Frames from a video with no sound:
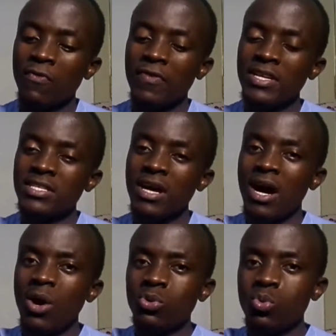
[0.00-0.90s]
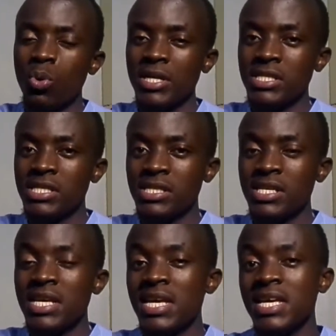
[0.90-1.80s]
face outwards
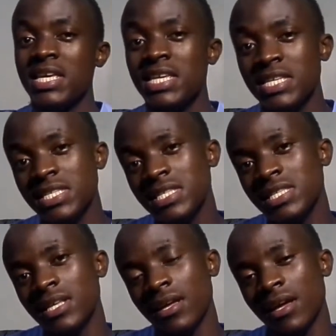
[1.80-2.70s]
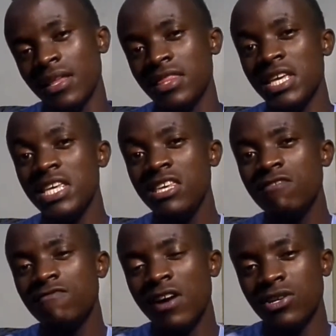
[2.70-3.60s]
is the
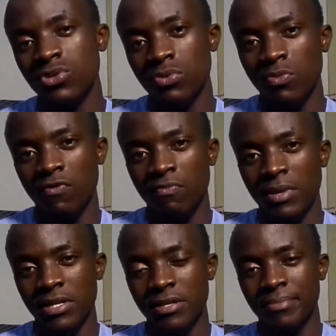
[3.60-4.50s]
eversion movement.